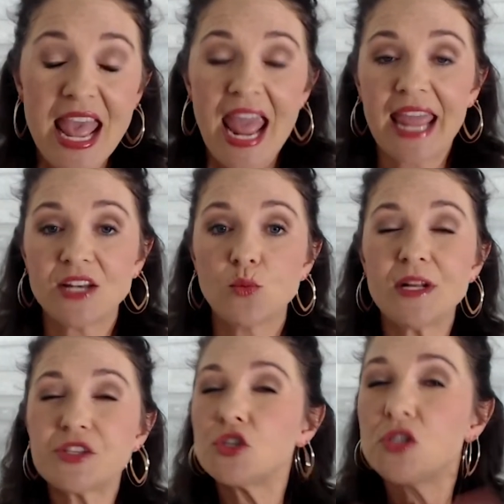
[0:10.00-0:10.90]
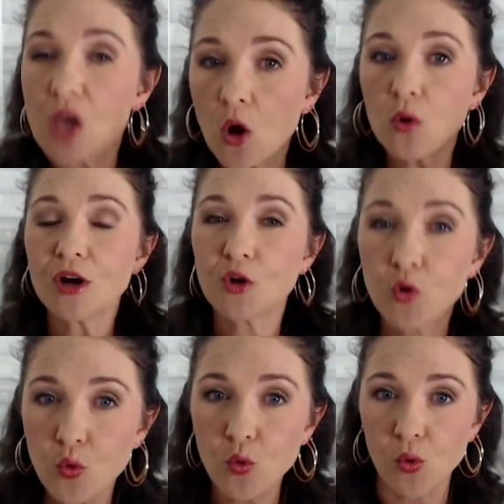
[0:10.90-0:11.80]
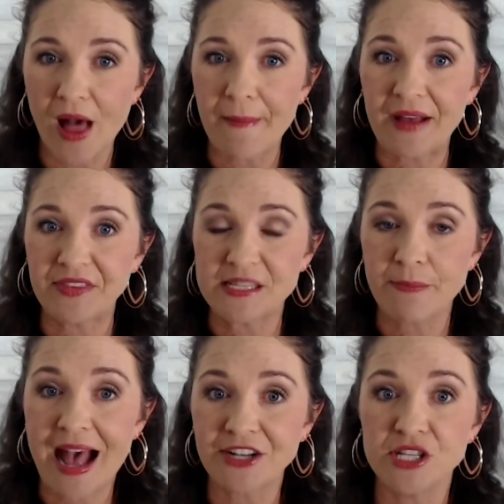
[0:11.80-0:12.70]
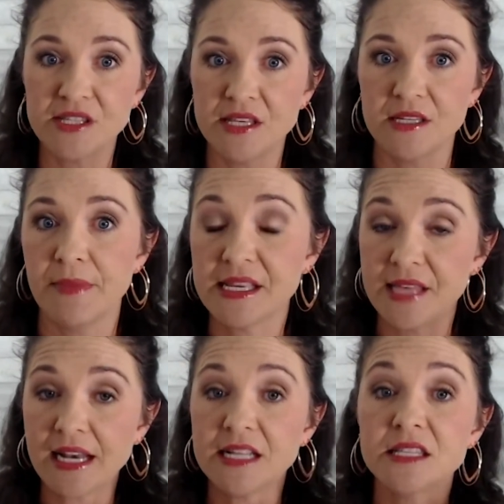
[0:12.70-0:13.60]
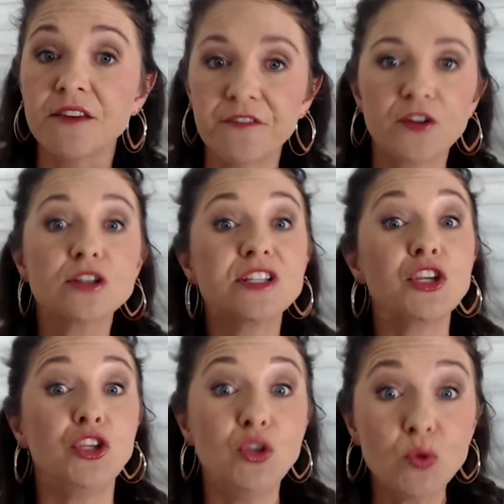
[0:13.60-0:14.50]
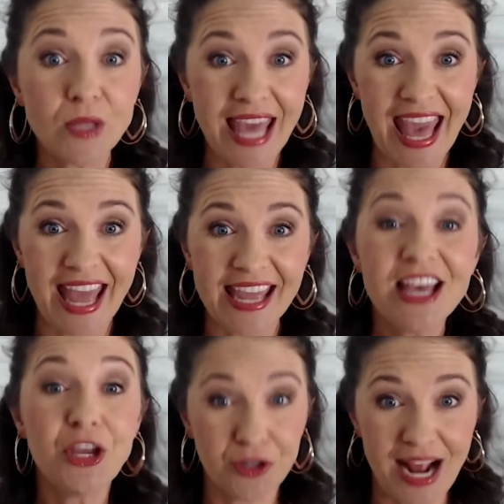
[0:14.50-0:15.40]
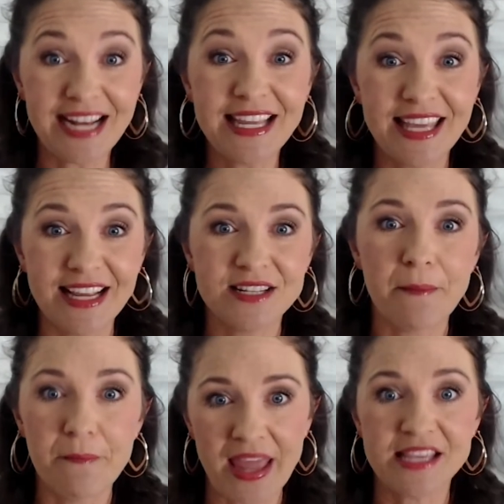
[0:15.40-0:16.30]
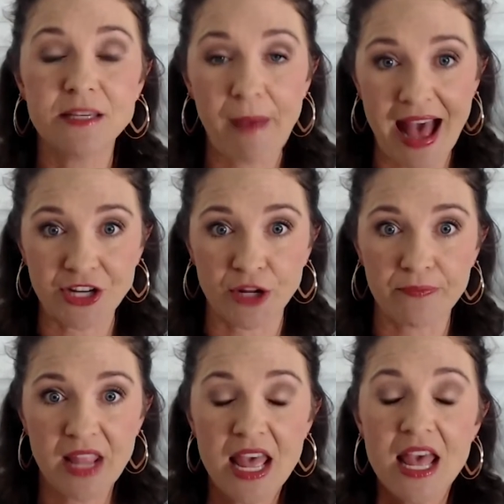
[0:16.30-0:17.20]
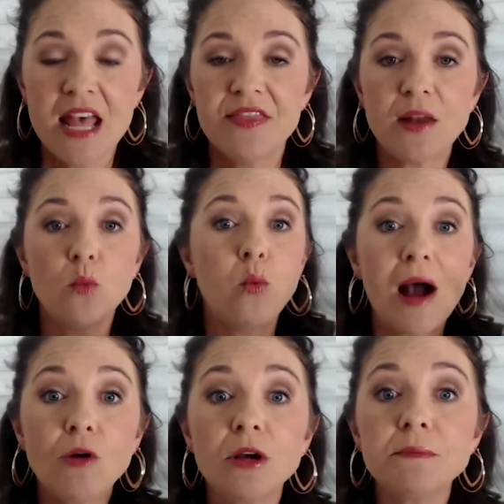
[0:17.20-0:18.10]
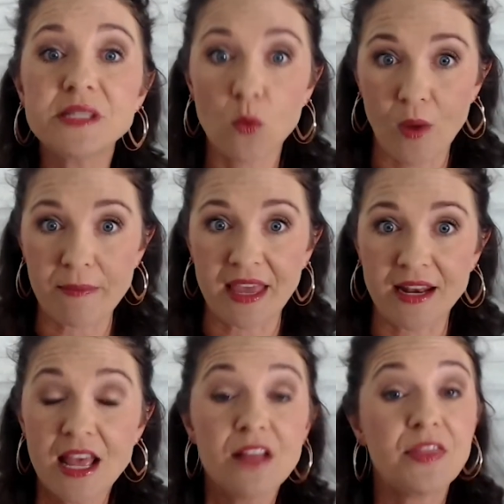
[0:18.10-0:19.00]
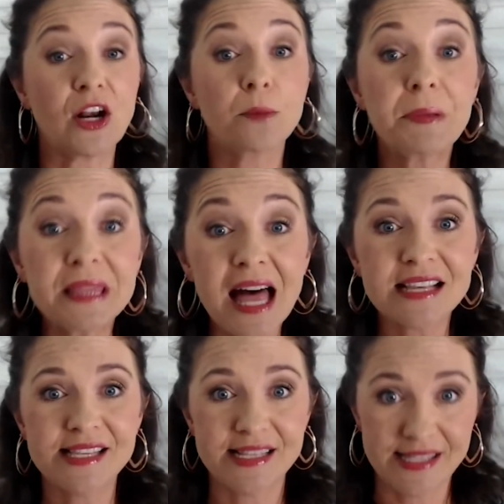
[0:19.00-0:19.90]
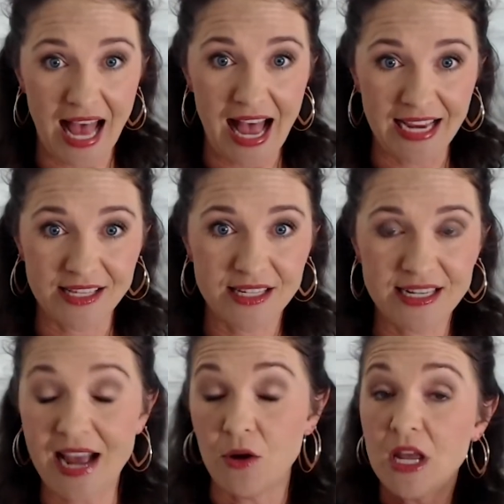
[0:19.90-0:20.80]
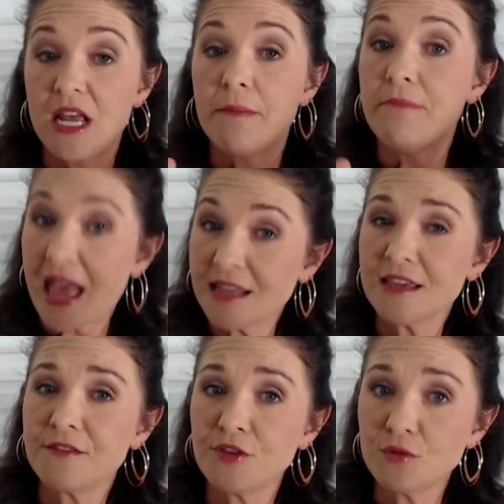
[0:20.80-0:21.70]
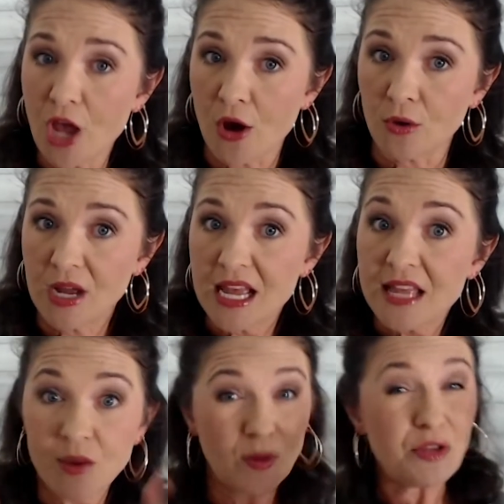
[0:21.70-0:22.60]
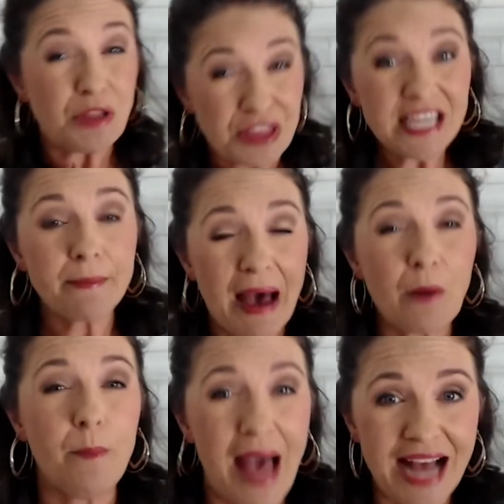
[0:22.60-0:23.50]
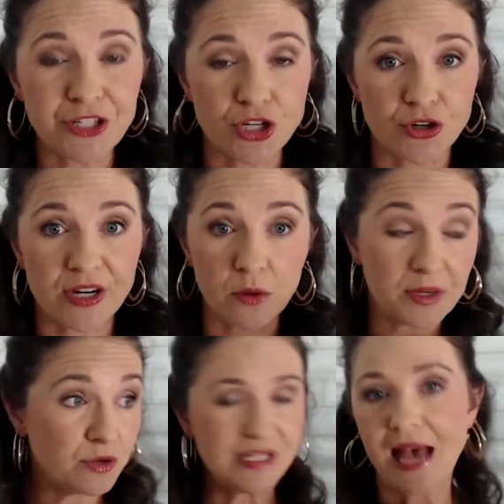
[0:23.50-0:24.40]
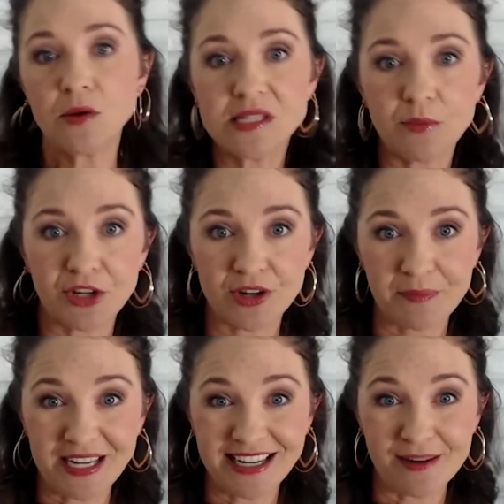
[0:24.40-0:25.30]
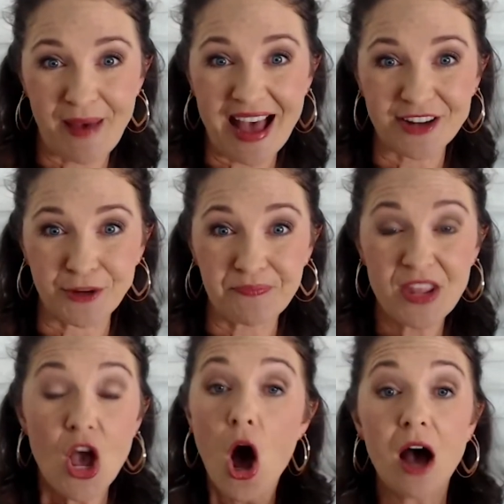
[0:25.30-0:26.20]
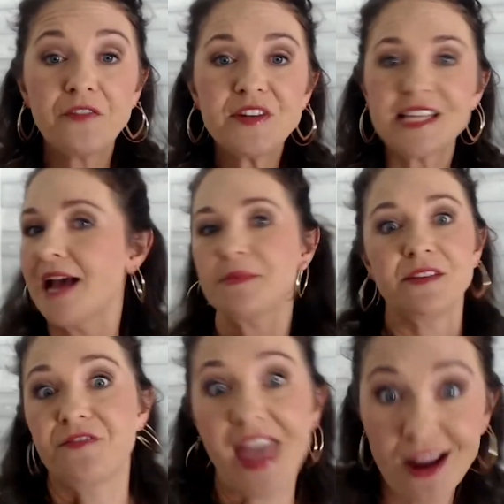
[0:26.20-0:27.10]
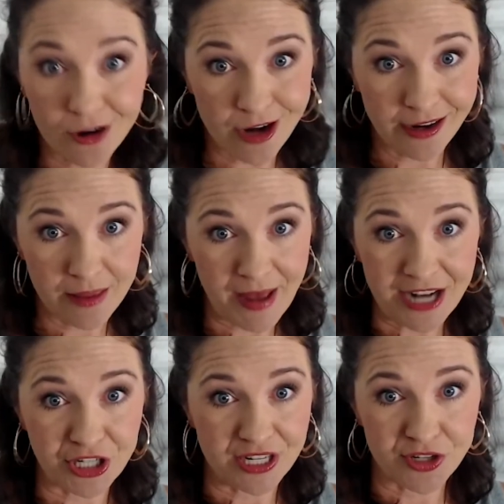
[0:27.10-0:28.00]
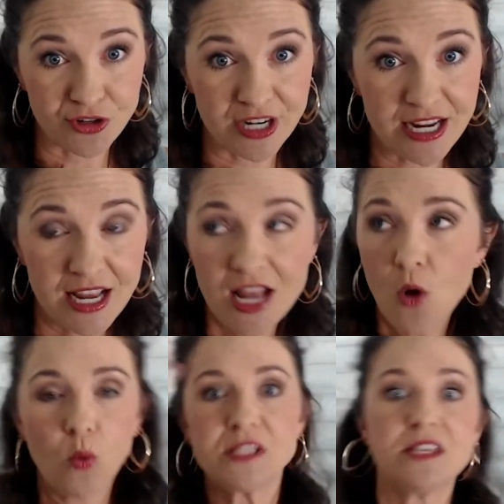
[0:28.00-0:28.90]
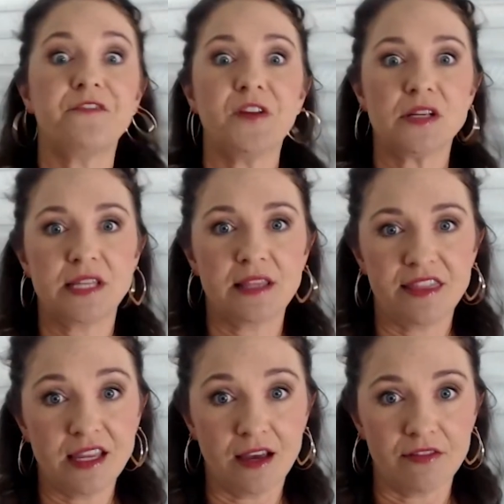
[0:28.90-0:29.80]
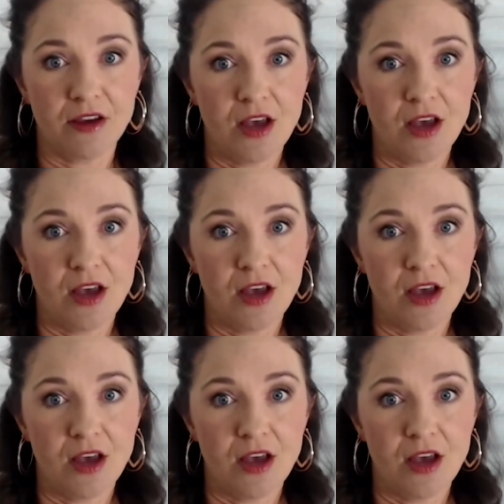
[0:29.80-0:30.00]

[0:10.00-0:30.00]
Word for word: And what's so cool about this pageant system is that it's the first UK, United Kingdom based pageant that welcomes women that are plus sized. Now, many of you know that when you think about pageantry or when you tell someone you're competing in a pageant, oftentimes if they are not in the pageant industry, what's the first thing they think of?